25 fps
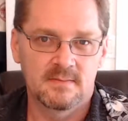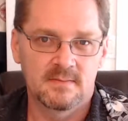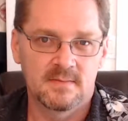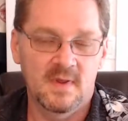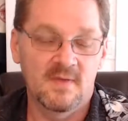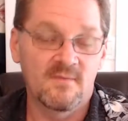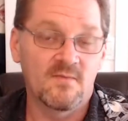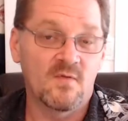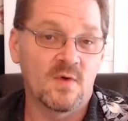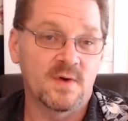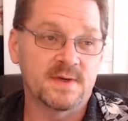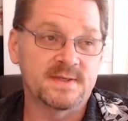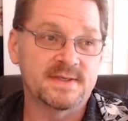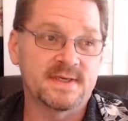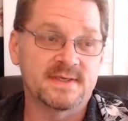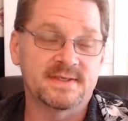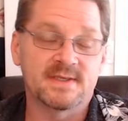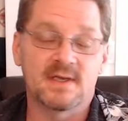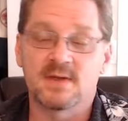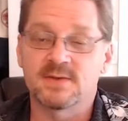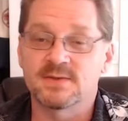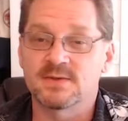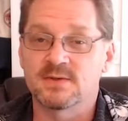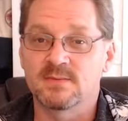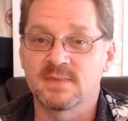Of course, this
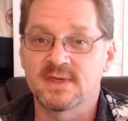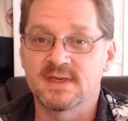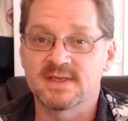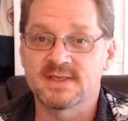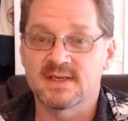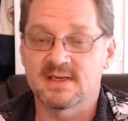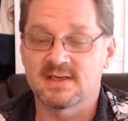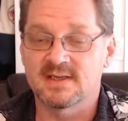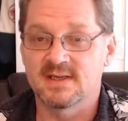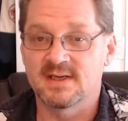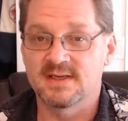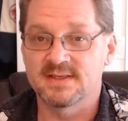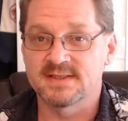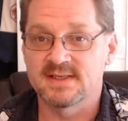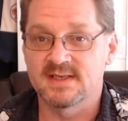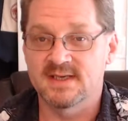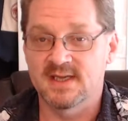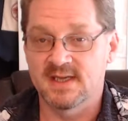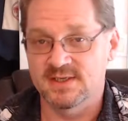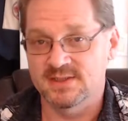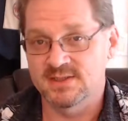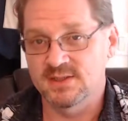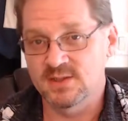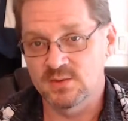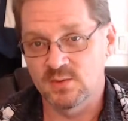also means that clients can
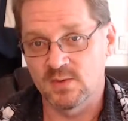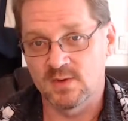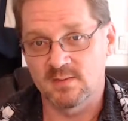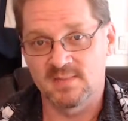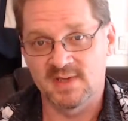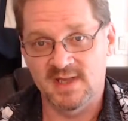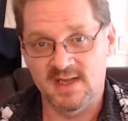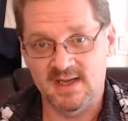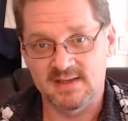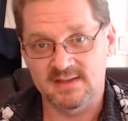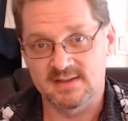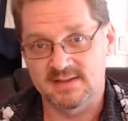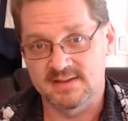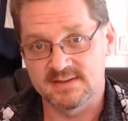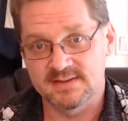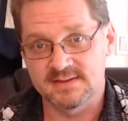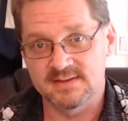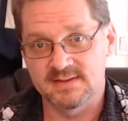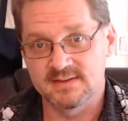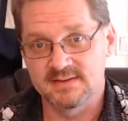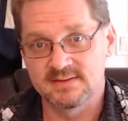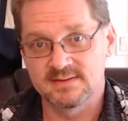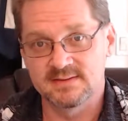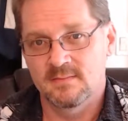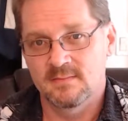add you to a blacklist,
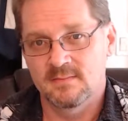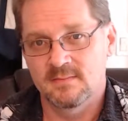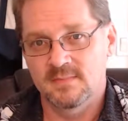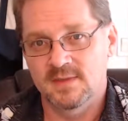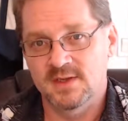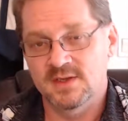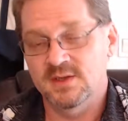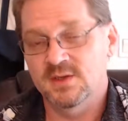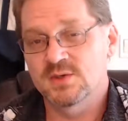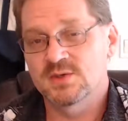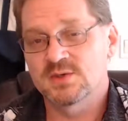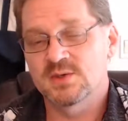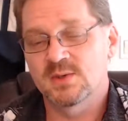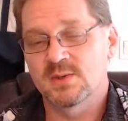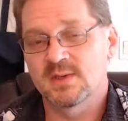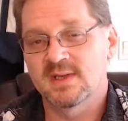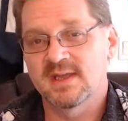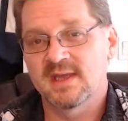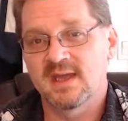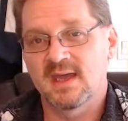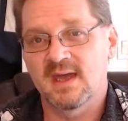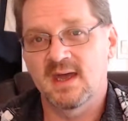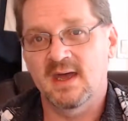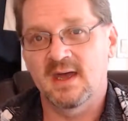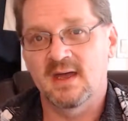but
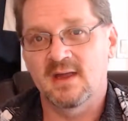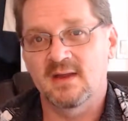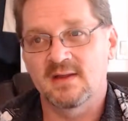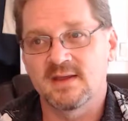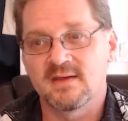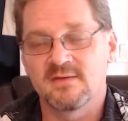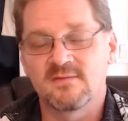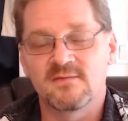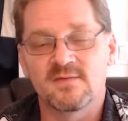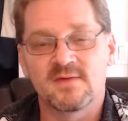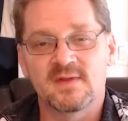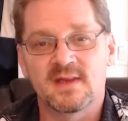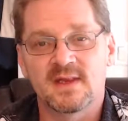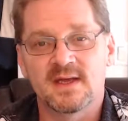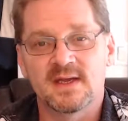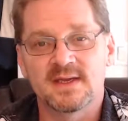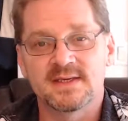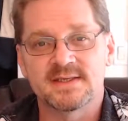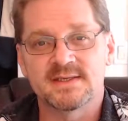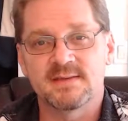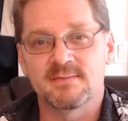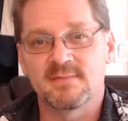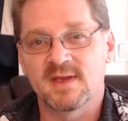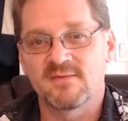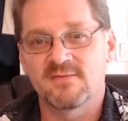usually I'll give clients
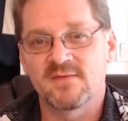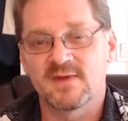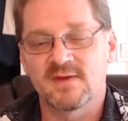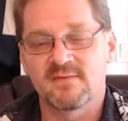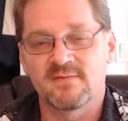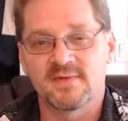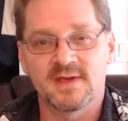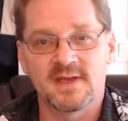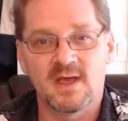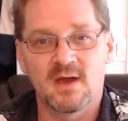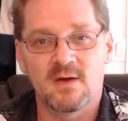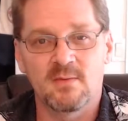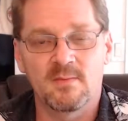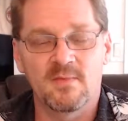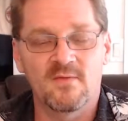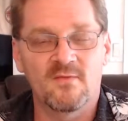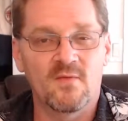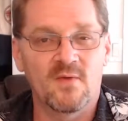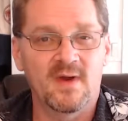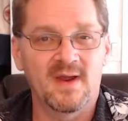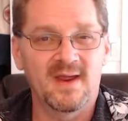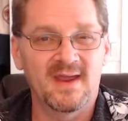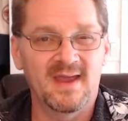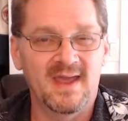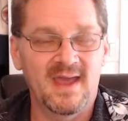the benefit of a doubt
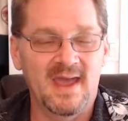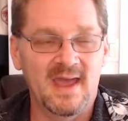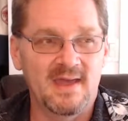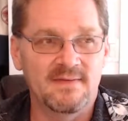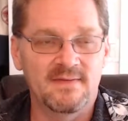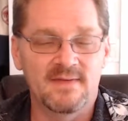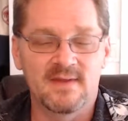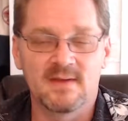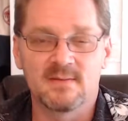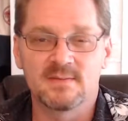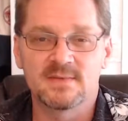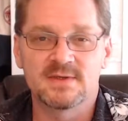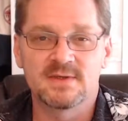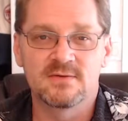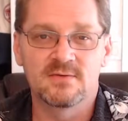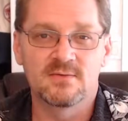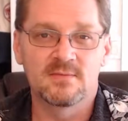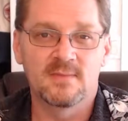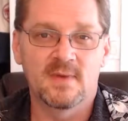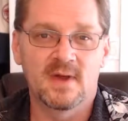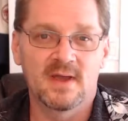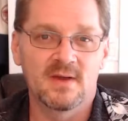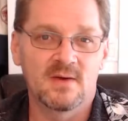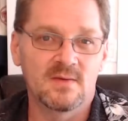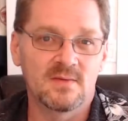before I add them to
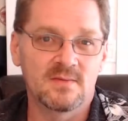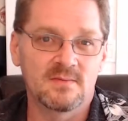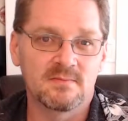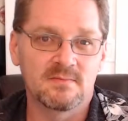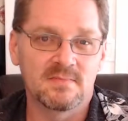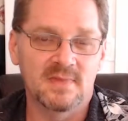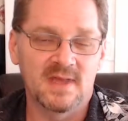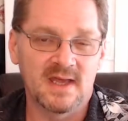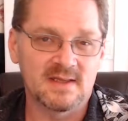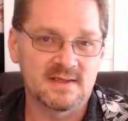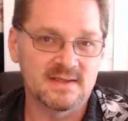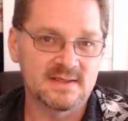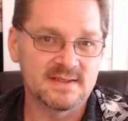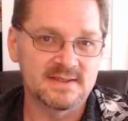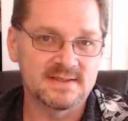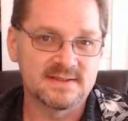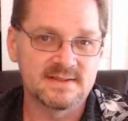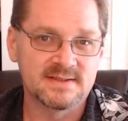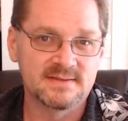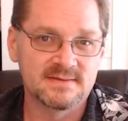my own blacklist.